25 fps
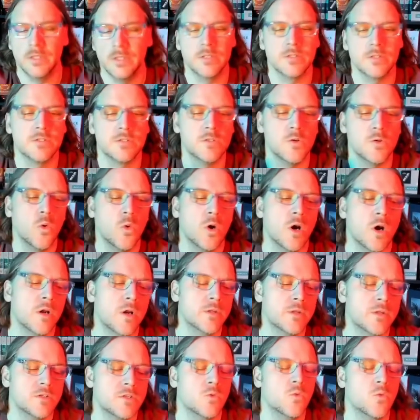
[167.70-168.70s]
Yeah, this
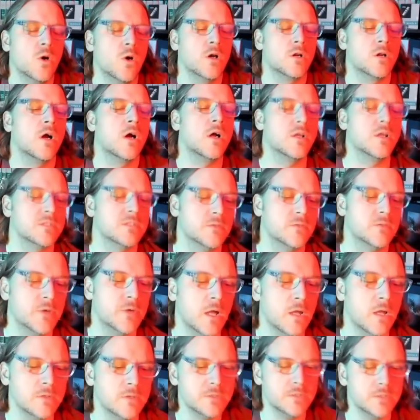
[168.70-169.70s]
is a word concept
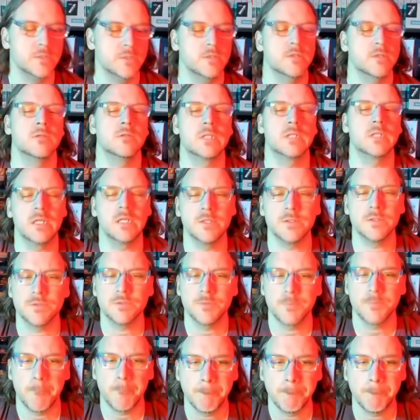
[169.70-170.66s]
fallacy. Do you know what that is?